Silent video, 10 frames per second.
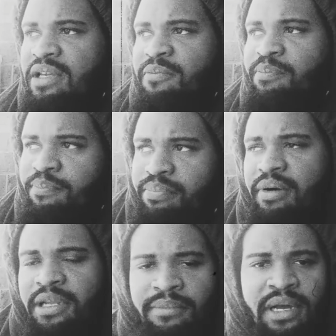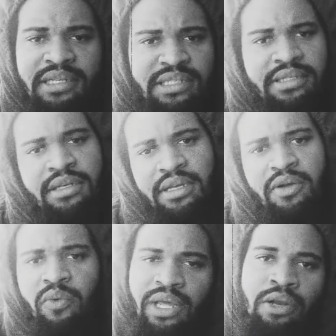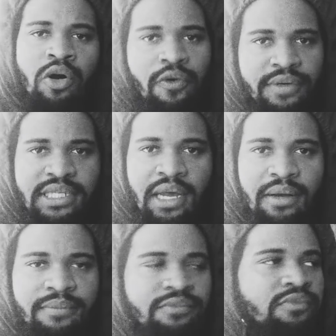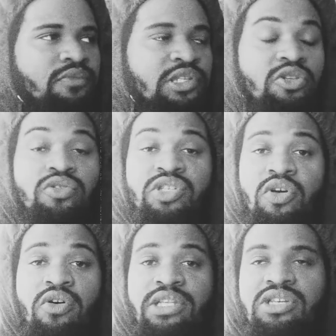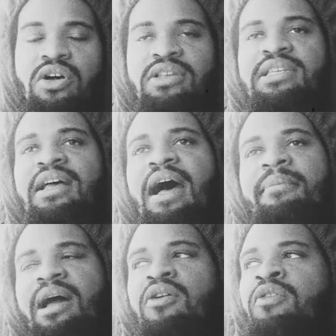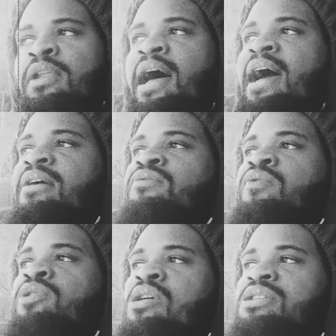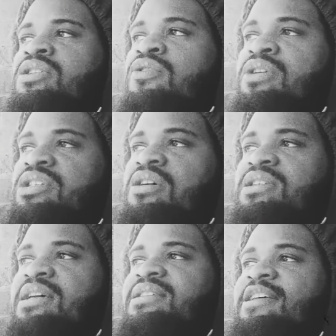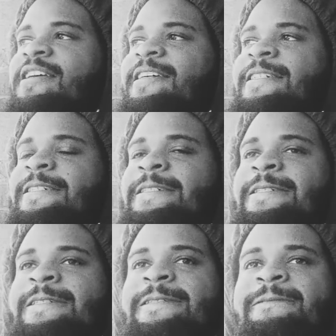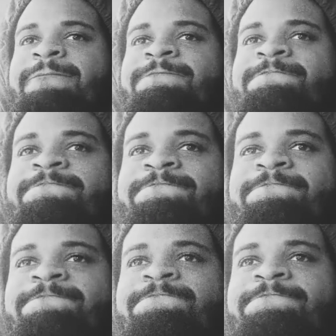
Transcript: We pretty much win in overtime. We lose the coin toss. I'm not going to lie. When we lost the coin toss, I said, hmm.